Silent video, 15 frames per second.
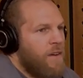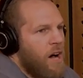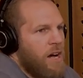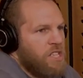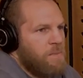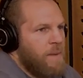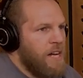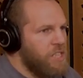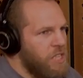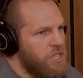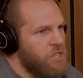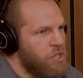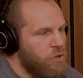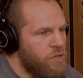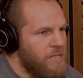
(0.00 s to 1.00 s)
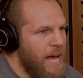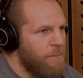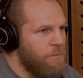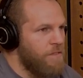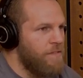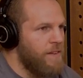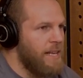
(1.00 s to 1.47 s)
Like I smash in 2
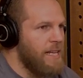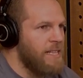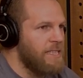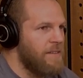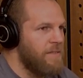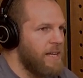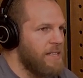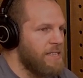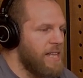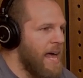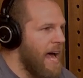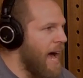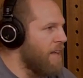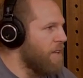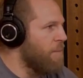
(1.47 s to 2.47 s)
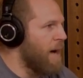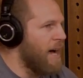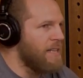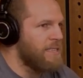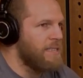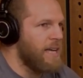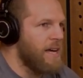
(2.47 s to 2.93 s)
salmon fillets, everything else like that, and
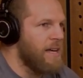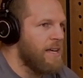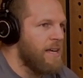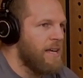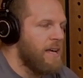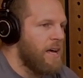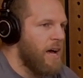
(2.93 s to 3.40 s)
the pasta.